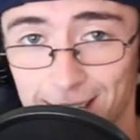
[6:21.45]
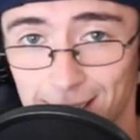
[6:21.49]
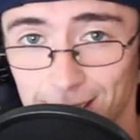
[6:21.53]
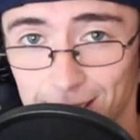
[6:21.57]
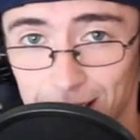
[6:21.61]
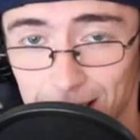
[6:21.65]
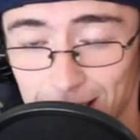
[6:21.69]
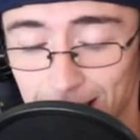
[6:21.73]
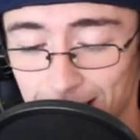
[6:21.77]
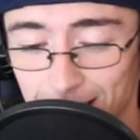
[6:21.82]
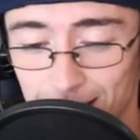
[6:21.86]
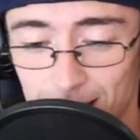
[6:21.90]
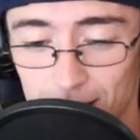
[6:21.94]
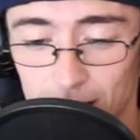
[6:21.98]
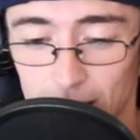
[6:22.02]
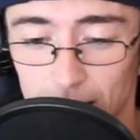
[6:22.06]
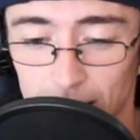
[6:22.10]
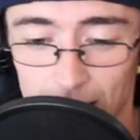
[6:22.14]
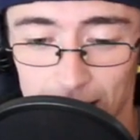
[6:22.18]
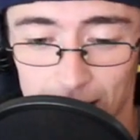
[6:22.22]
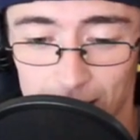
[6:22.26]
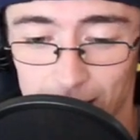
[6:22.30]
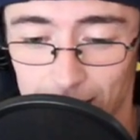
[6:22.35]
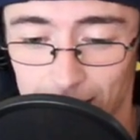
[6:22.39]
elite,
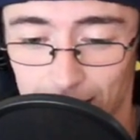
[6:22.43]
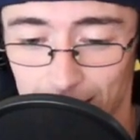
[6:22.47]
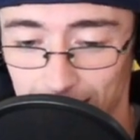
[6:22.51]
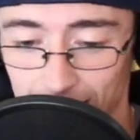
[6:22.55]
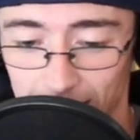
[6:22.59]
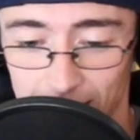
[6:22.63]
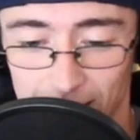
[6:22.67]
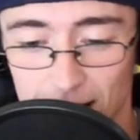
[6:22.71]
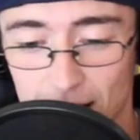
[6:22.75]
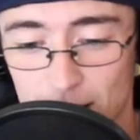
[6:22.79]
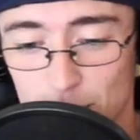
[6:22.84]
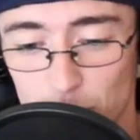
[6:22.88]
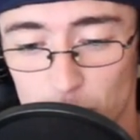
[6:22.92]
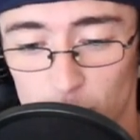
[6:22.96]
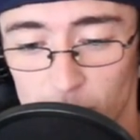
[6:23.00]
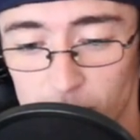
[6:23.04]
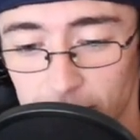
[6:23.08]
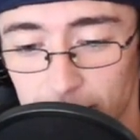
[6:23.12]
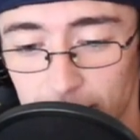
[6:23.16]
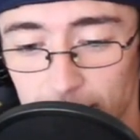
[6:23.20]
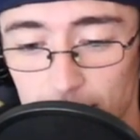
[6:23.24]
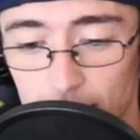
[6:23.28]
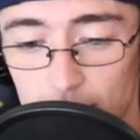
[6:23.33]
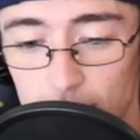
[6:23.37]
and I think that's
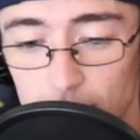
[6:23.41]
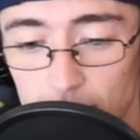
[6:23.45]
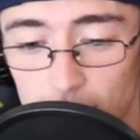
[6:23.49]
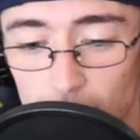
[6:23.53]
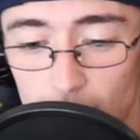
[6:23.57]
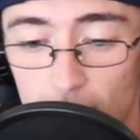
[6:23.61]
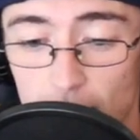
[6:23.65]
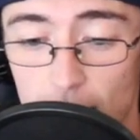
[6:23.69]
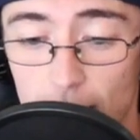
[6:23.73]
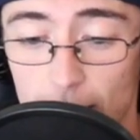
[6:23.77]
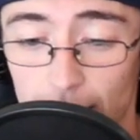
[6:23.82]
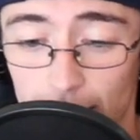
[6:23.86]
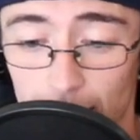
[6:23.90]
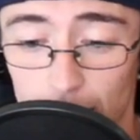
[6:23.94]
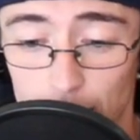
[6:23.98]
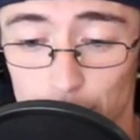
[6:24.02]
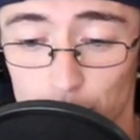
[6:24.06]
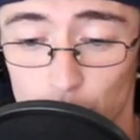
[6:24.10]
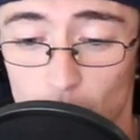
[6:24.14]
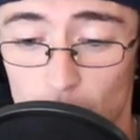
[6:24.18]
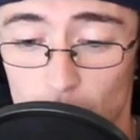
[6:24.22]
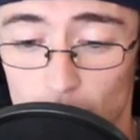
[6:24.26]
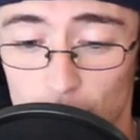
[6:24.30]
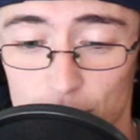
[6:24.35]
pretty easy,
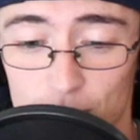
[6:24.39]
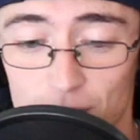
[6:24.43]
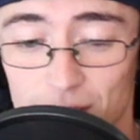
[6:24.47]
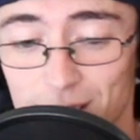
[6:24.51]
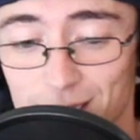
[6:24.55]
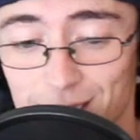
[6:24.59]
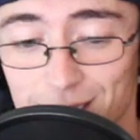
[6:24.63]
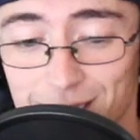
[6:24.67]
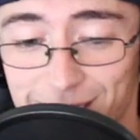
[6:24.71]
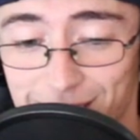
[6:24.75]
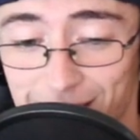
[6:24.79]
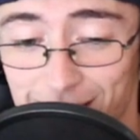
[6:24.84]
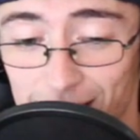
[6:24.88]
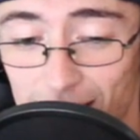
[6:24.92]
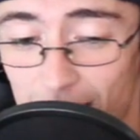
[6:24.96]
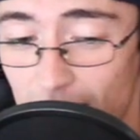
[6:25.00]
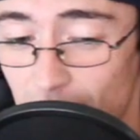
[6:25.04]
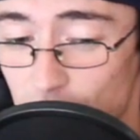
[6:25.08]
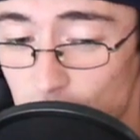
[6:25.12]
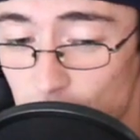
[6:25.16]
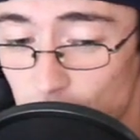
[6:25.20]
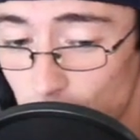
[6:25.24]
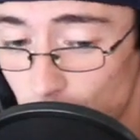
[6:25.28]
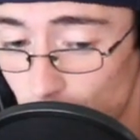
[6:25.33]
and Brockers is listed
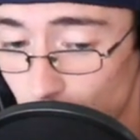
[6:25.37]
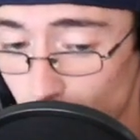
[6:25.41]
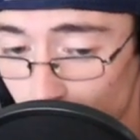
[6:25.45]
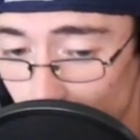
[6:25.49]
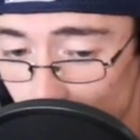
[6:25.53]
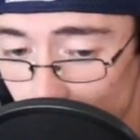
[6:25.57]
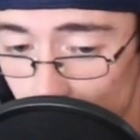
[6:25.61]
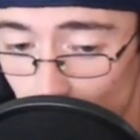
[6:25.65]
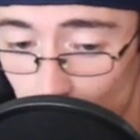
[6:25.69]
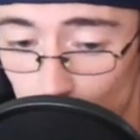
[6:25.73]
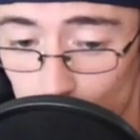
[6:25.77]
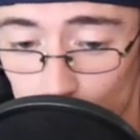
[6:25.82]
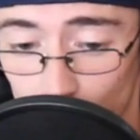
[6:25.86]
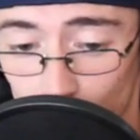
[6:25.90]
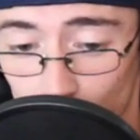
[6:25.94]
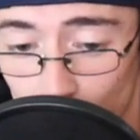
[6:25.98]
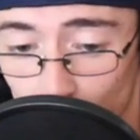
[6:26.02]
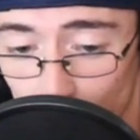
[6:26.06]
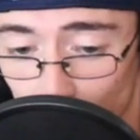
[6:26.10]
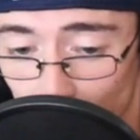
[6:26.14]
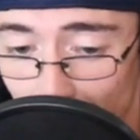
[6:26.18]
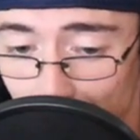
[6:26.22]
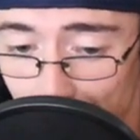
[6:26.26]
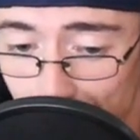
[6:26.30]
as good. So
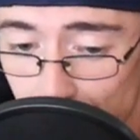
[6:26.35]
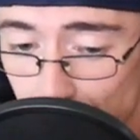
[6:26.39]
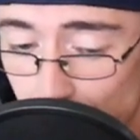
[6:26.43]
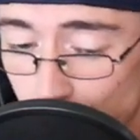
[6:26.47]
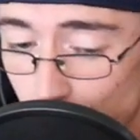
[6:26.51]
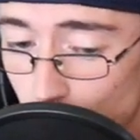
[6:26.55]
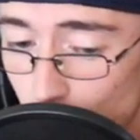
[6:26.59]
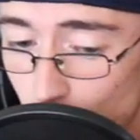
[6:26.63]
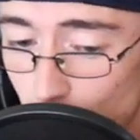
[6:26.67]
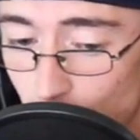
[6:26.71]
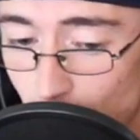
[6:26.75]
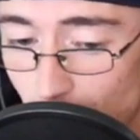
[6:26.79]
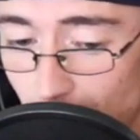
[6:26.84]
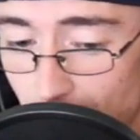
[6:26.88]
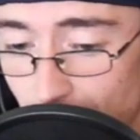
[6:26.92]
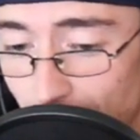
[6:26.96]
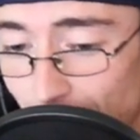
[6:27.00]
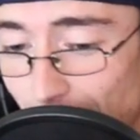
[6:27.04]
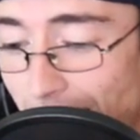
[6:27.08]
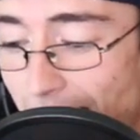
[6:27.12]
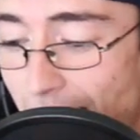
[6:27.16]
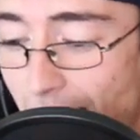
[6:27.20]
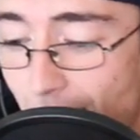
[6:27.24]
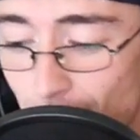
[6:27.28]
the Rams do kind
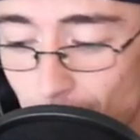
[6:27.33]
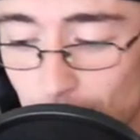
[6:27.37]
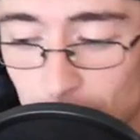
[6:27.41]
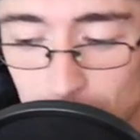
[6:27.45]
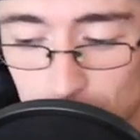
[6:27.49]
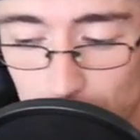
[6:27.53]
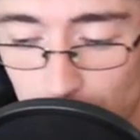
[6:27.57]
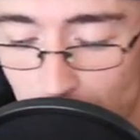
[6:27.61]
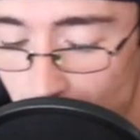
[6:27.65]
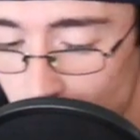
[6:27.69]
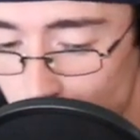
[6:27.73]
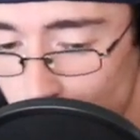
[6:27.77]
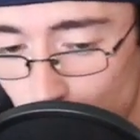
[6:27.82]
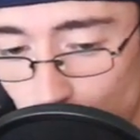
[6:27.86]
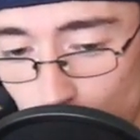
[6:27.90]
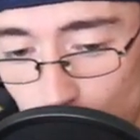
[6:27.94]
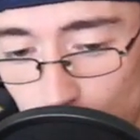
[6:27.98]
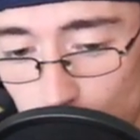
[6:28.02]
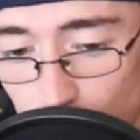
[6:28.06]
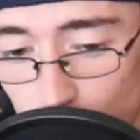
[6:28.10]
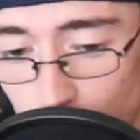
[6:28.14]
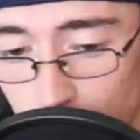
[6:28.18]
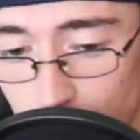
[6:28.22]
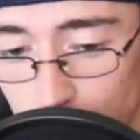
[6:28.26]
of have this matchup
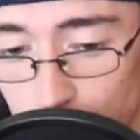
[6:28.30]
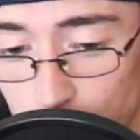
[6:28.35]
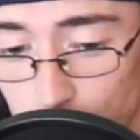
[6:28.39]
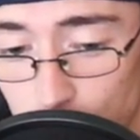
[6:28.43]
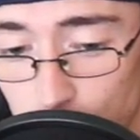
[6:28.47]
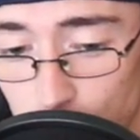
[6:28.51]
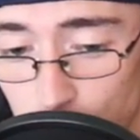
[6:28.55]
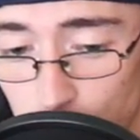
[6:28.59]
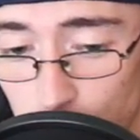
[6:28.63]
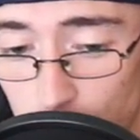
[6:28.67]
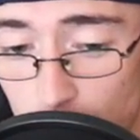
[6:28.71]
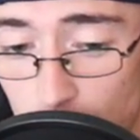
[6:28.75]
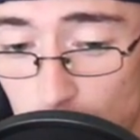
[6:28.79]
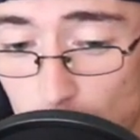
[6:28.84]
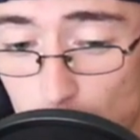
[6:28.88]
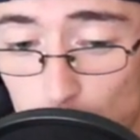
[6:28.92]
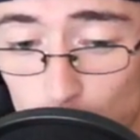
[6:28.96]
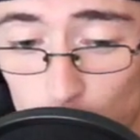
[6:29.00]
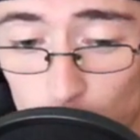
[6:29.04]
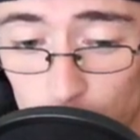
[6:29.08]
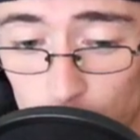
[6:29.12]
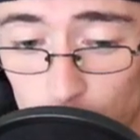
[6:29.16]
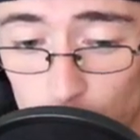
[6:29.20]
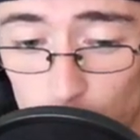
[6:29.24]
according to
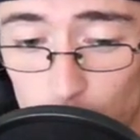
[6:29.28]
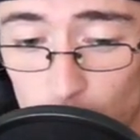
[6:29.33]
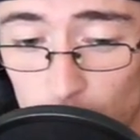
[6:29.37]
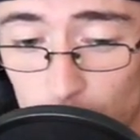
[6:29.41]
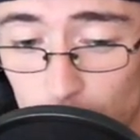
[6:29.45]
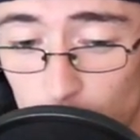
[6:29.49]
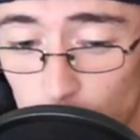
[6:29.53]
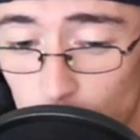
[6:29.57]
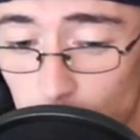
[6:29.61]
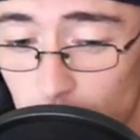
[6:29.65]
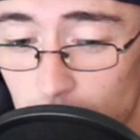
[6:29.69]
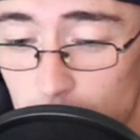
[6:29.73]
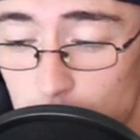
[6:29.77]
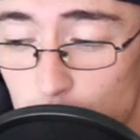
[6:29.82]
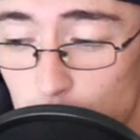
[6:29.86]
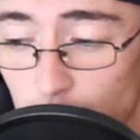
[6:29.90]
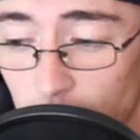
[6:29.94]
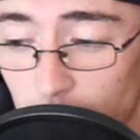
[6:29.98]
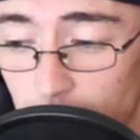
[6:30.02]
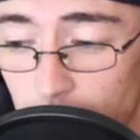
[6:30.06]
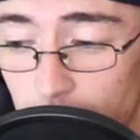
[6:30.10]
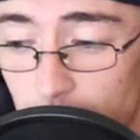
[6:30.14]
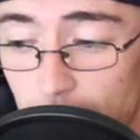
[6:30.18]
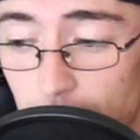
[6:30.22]
Pro Football Focus,
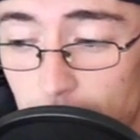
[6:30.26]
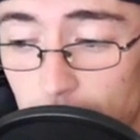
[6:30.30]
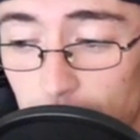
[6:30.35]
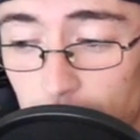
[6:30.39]
but